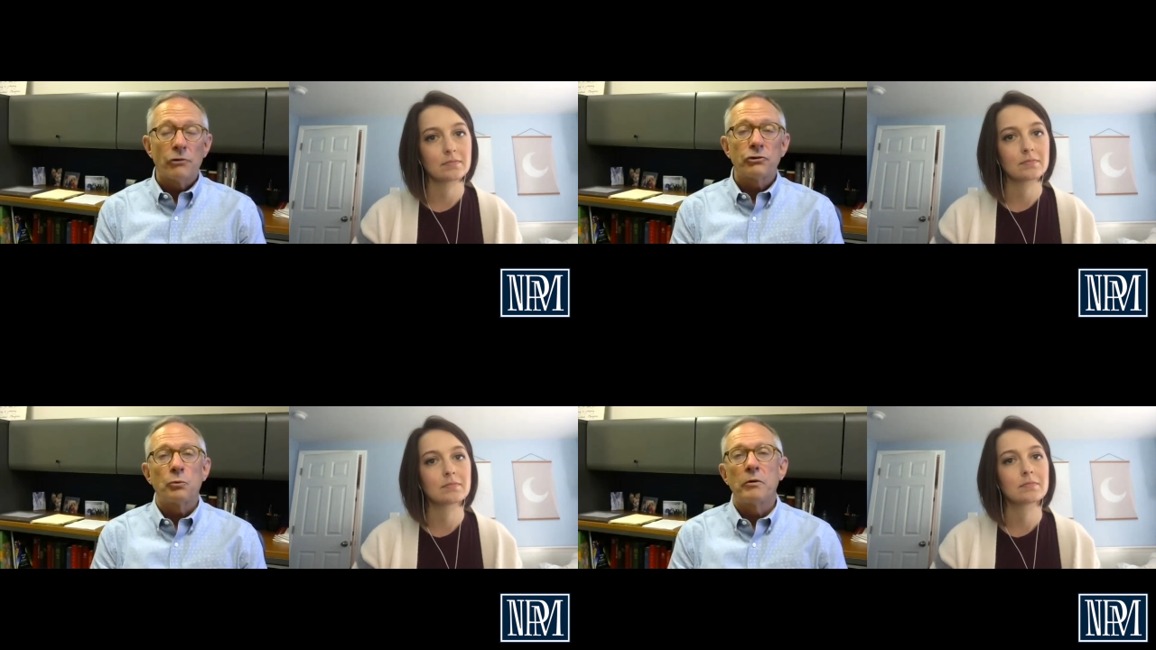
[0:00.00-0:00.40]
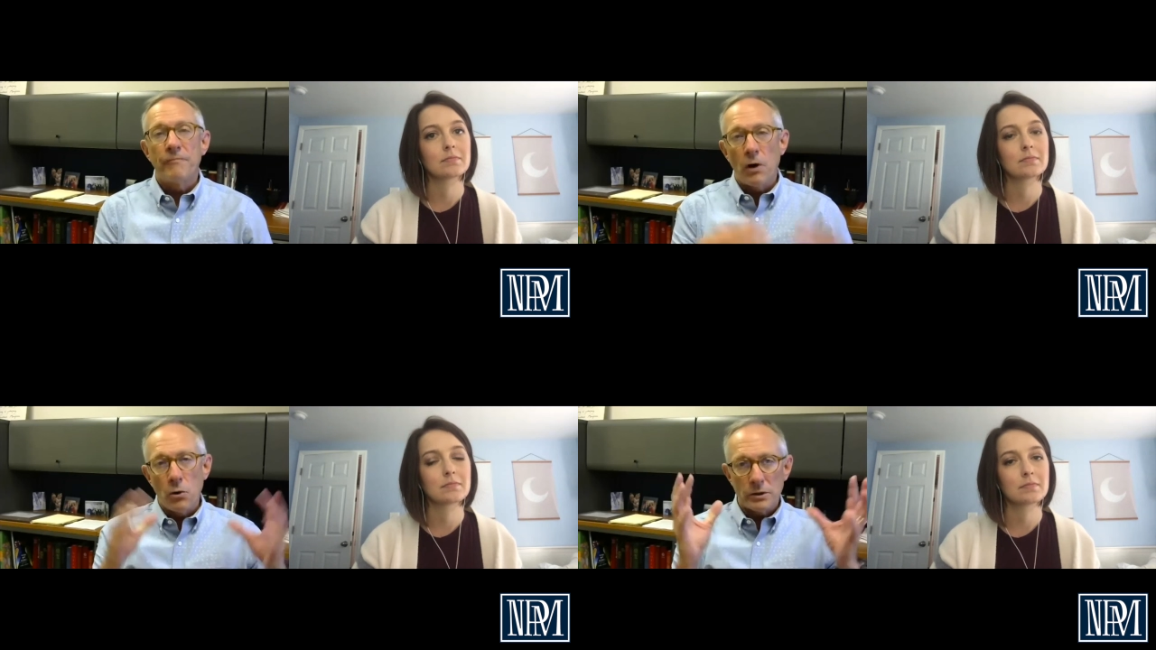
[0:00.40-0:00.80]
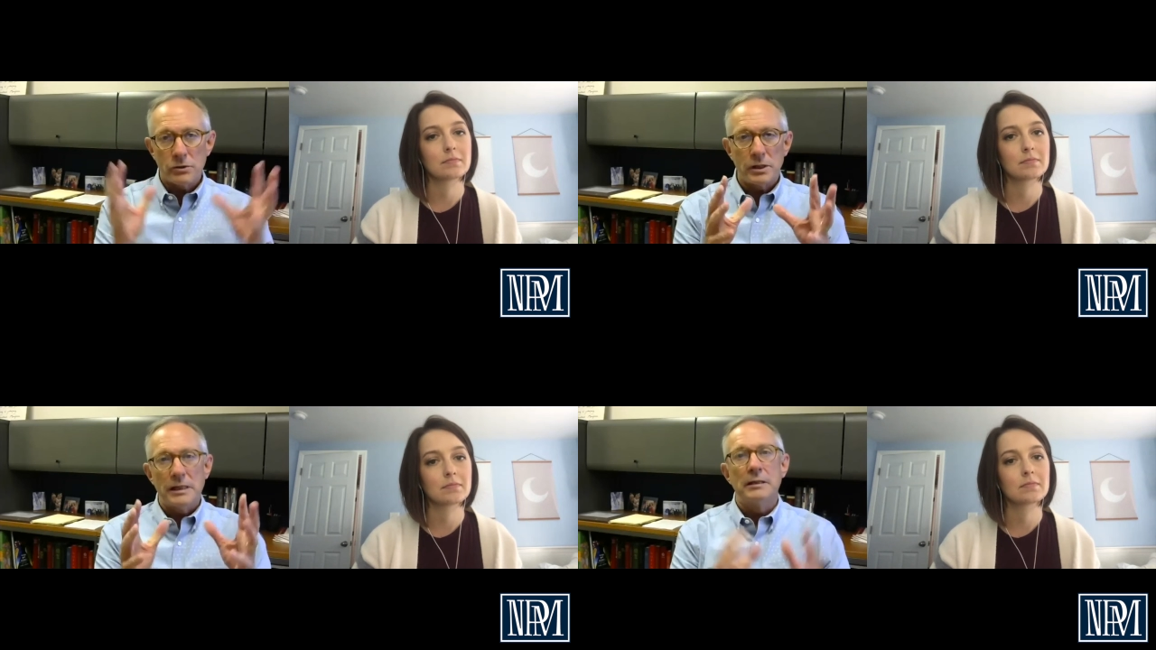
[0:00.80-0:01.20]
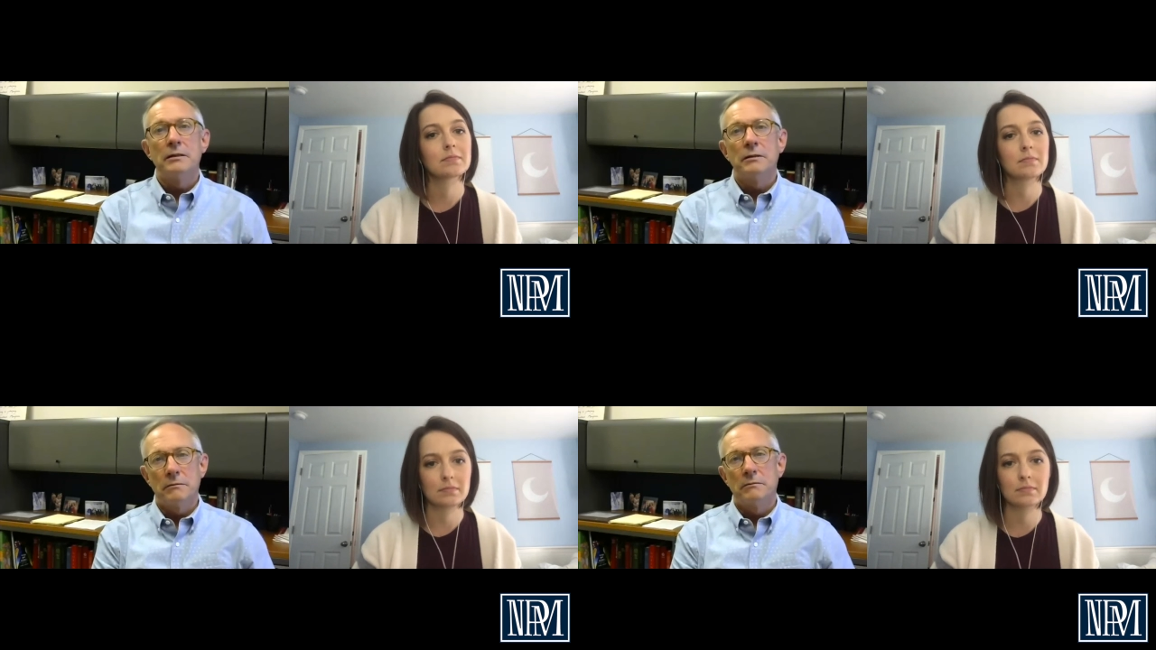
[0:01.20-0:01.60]
Speaker 1: so we'll focus
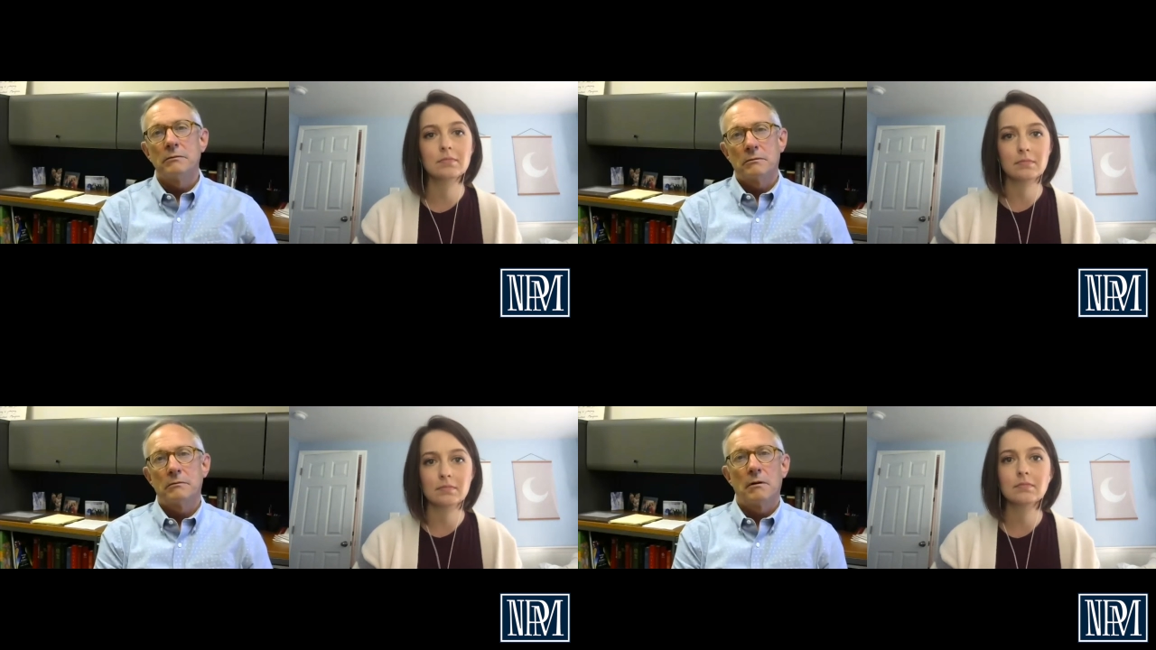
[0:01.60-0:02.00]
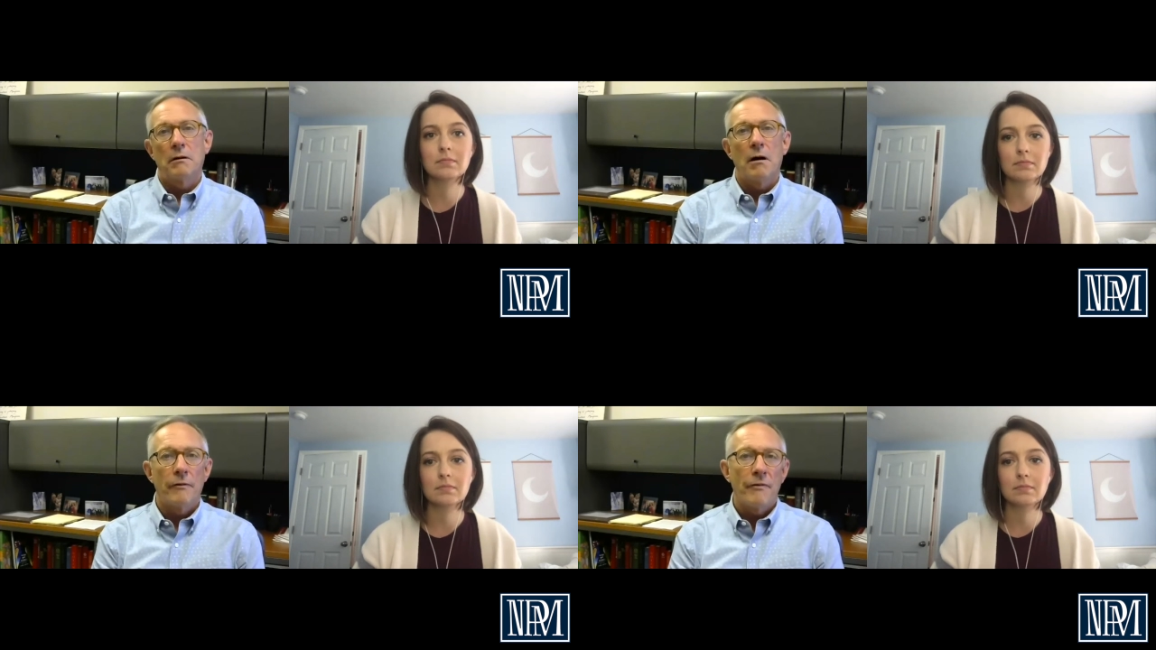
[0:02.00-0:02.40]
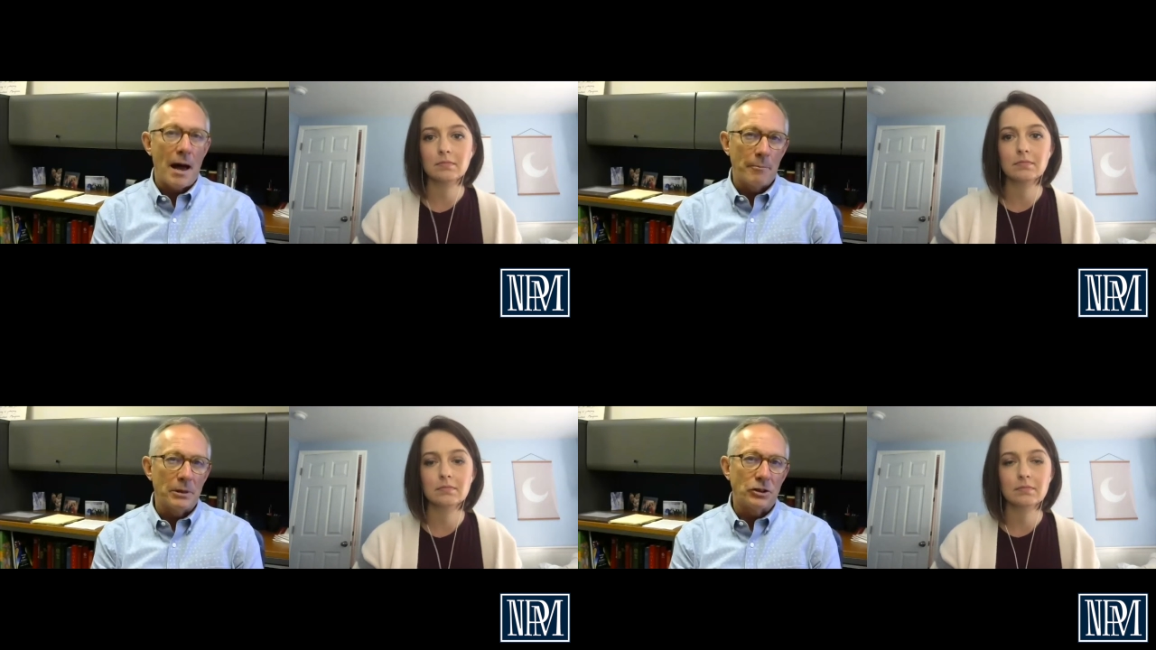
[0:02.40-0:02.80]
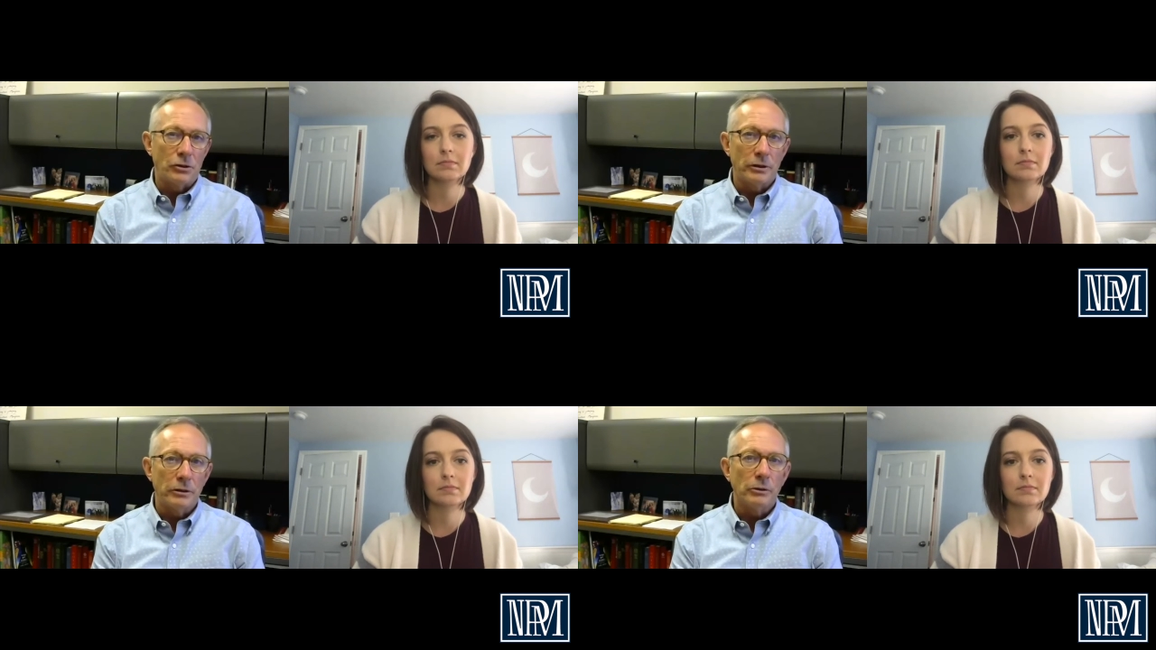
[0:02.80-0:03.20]
in on that
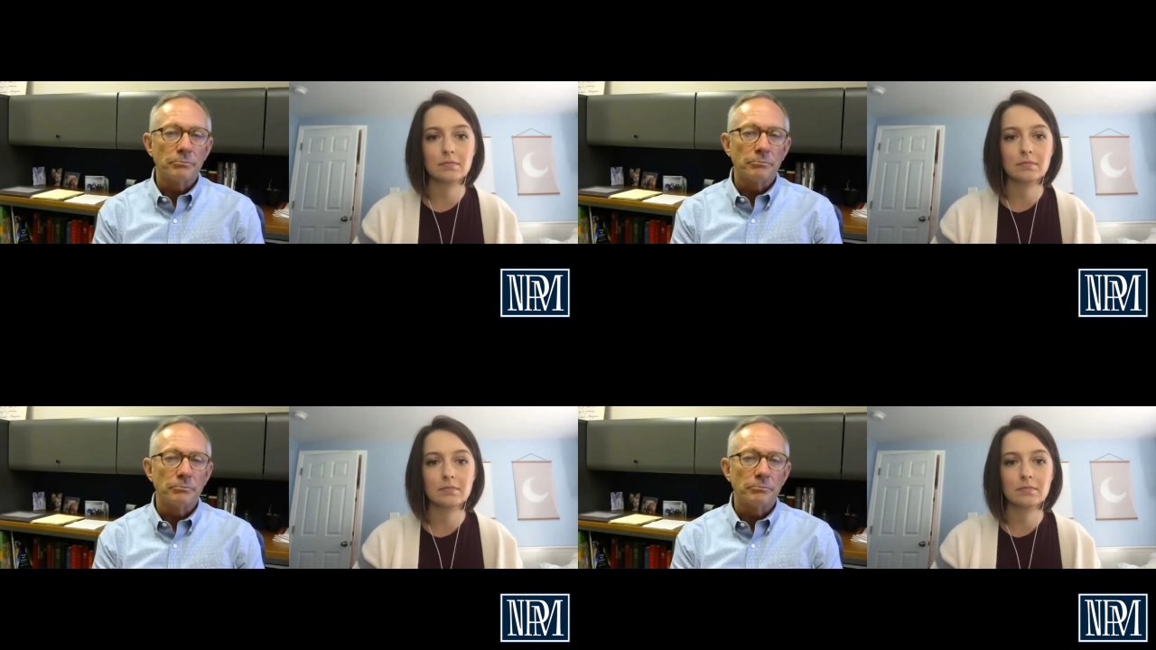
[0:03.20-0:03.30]
material